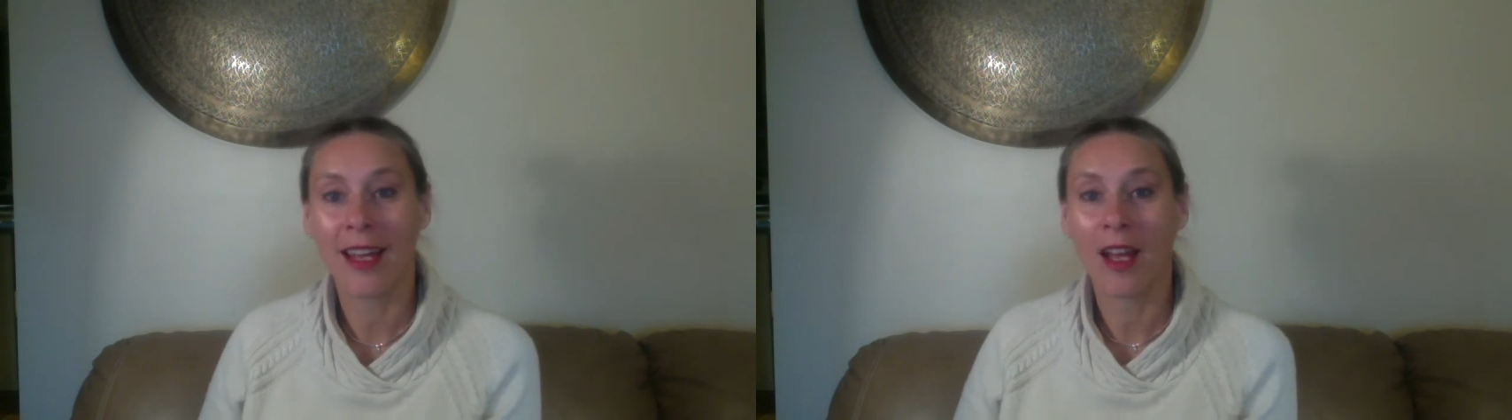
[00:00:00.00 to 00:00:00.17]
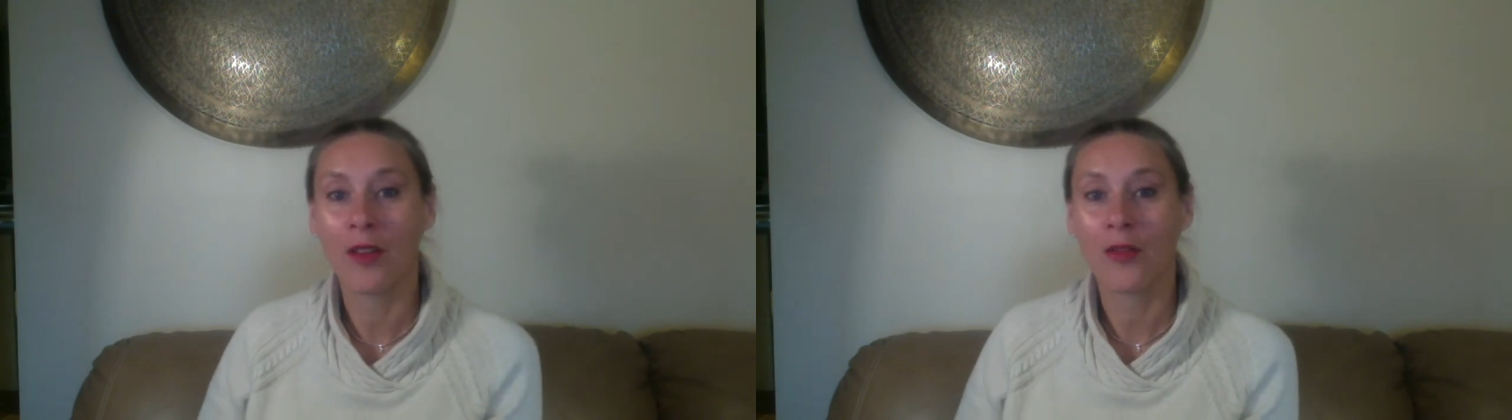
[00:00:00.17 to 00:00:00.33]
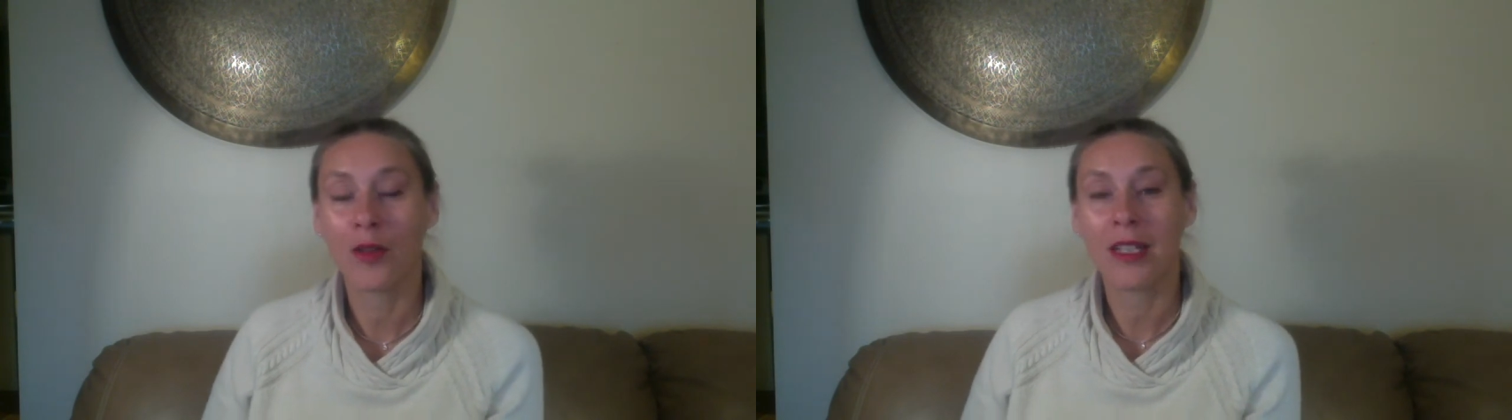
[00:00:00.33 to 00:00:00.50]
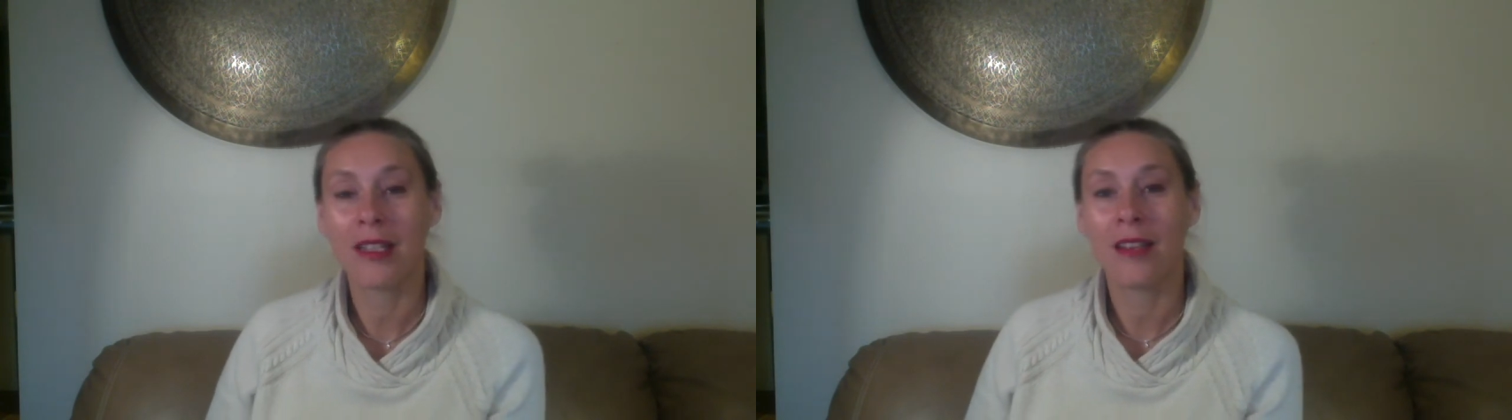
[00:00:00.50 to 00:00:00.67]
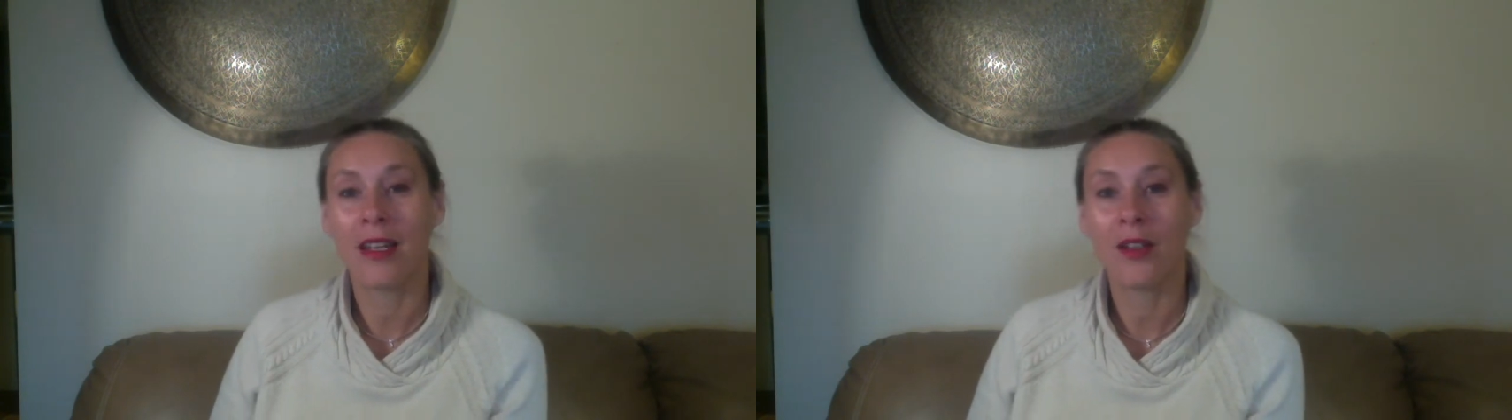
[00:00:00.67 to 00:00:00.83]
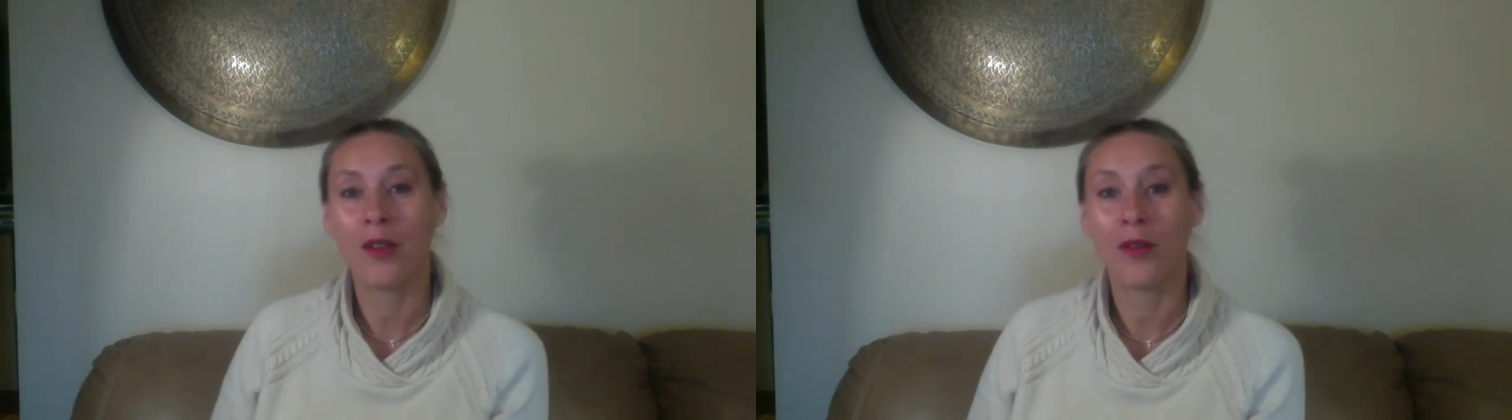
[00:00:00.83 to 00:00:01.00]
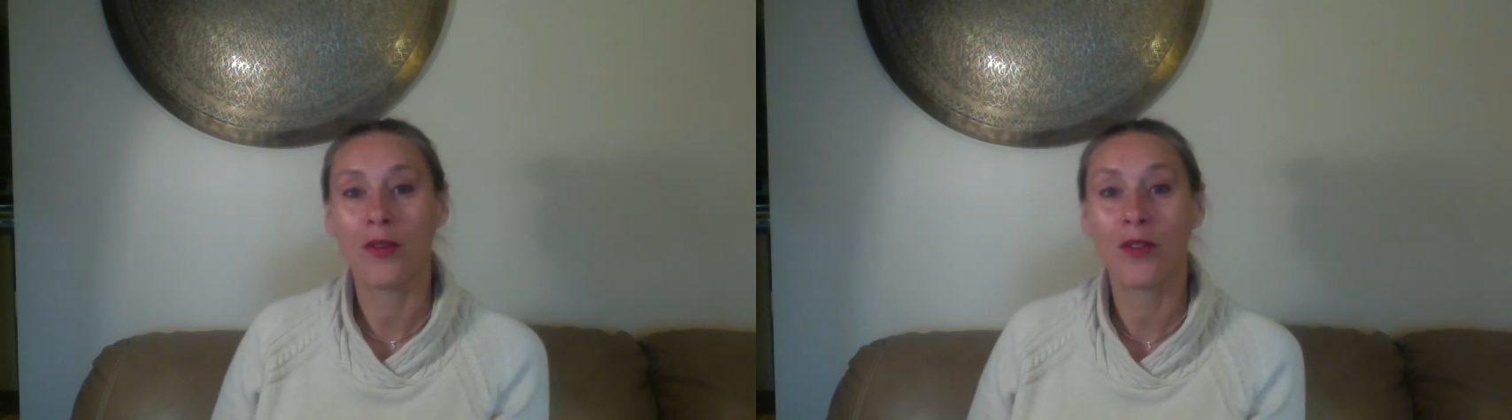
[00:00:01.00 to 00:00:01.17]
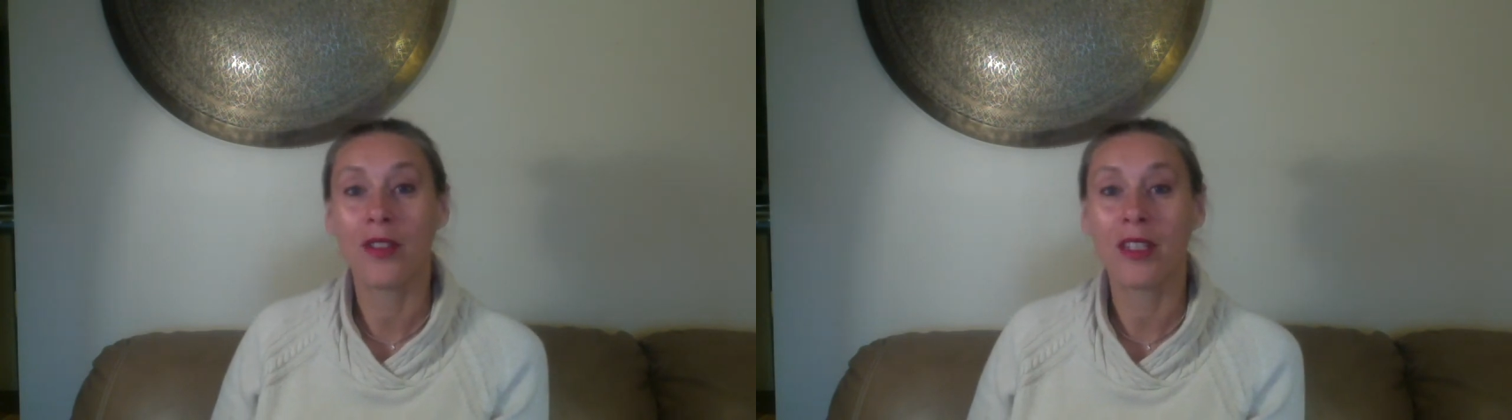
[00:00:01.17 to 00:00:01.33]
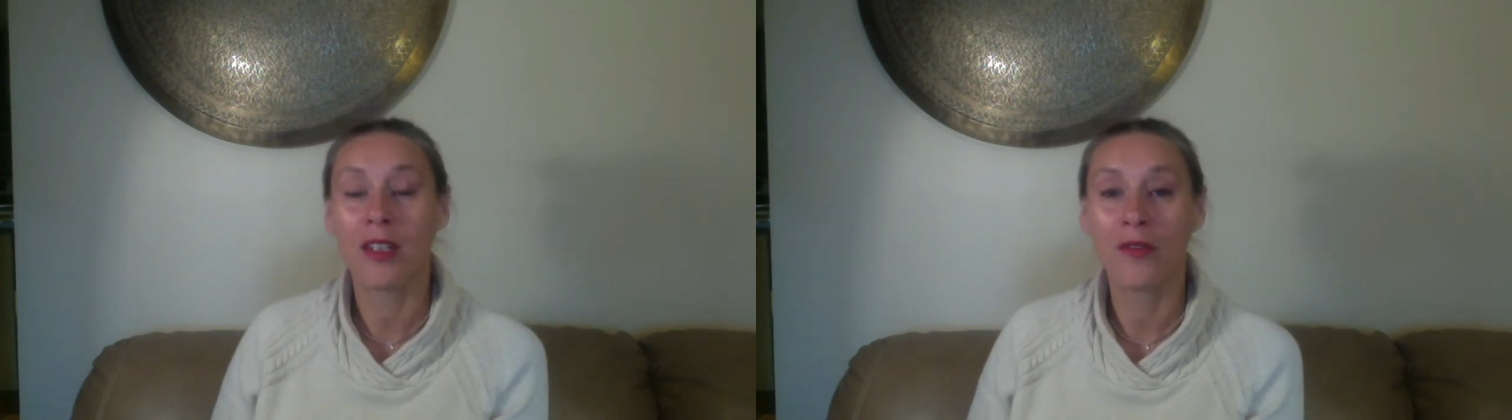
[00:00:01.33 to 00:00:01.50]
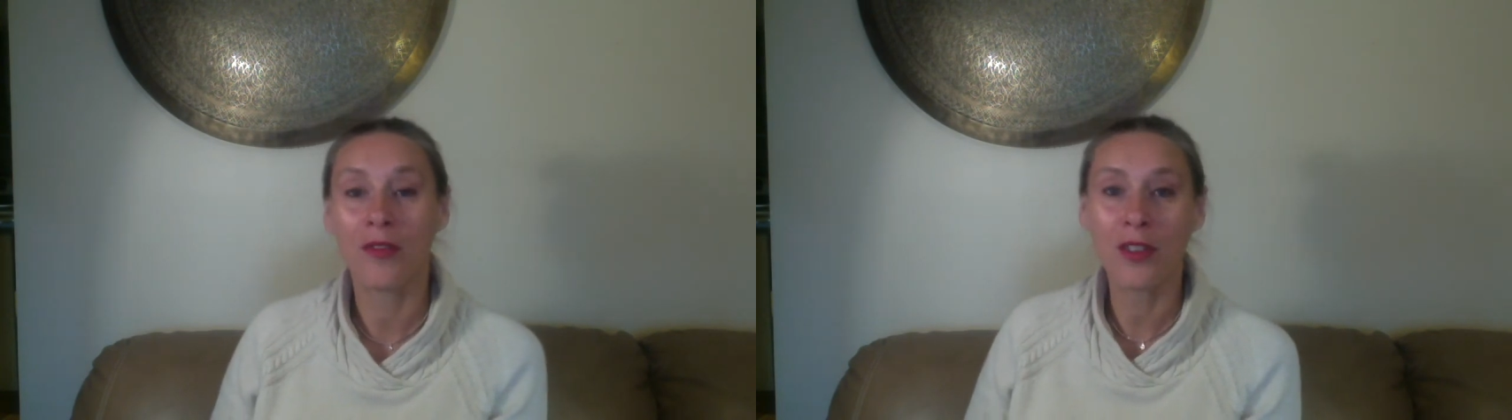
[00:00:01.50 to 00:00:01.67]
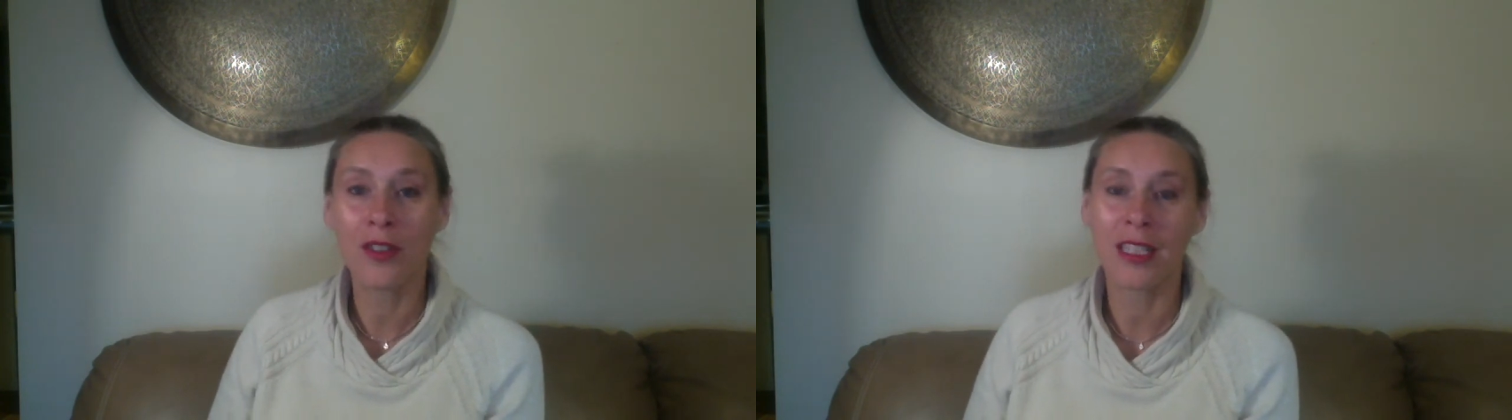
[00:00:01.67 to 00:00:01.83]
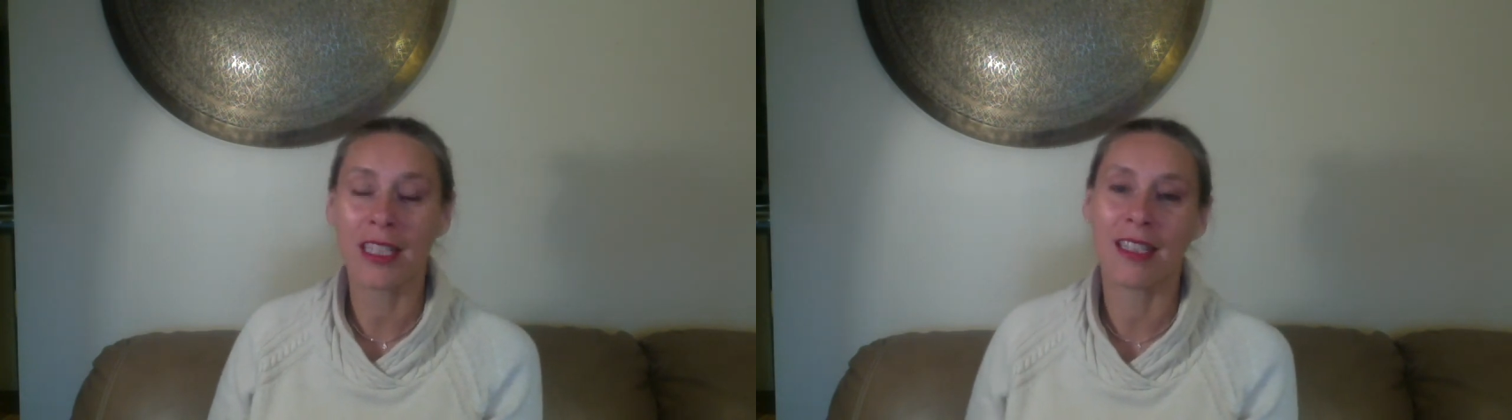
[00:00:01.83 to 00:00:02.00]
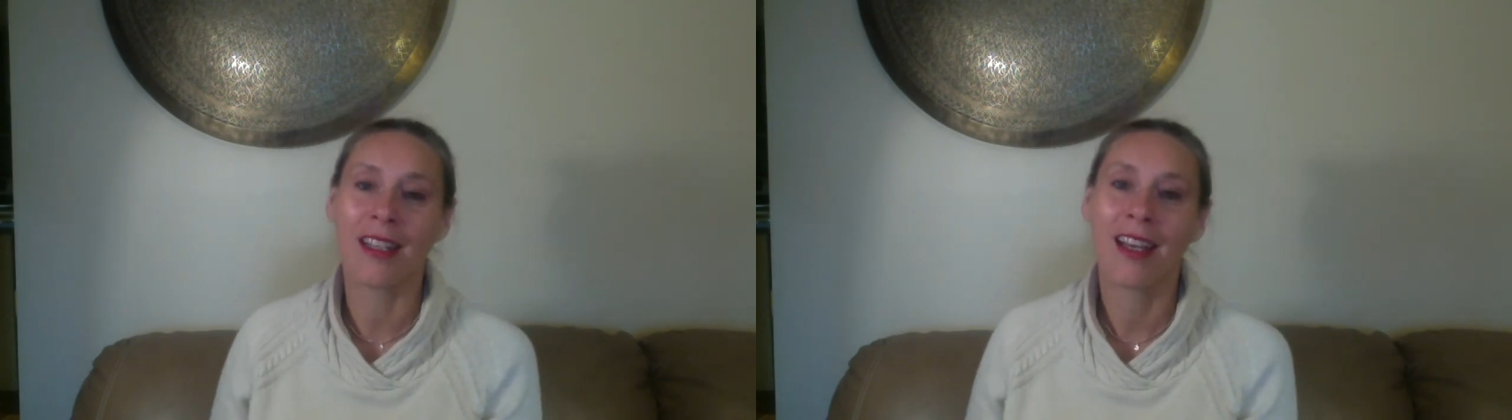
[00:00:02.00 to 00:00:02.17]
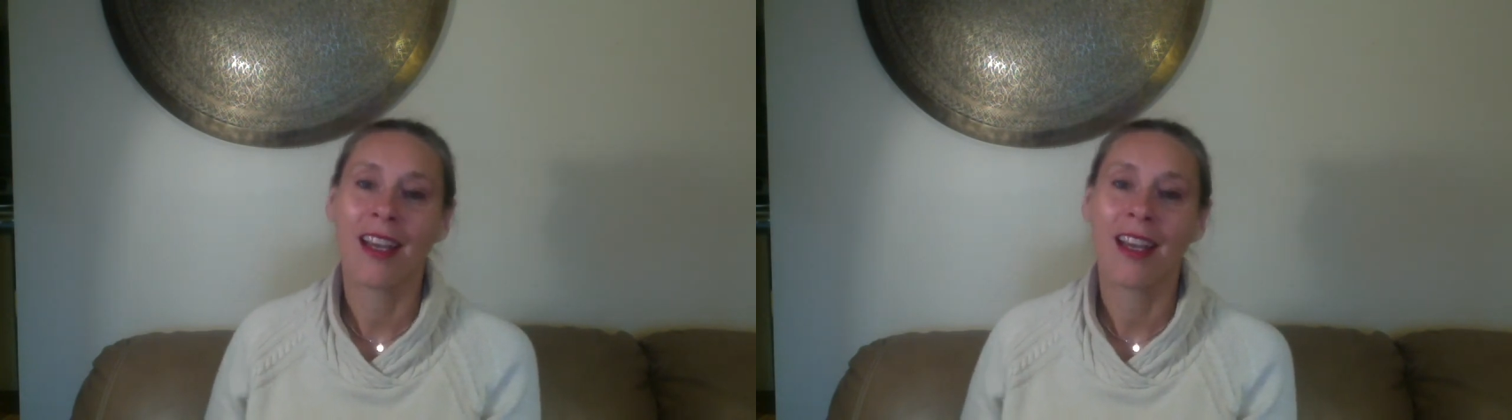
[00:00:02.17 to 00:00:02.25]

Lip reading: California State University in Fullerton.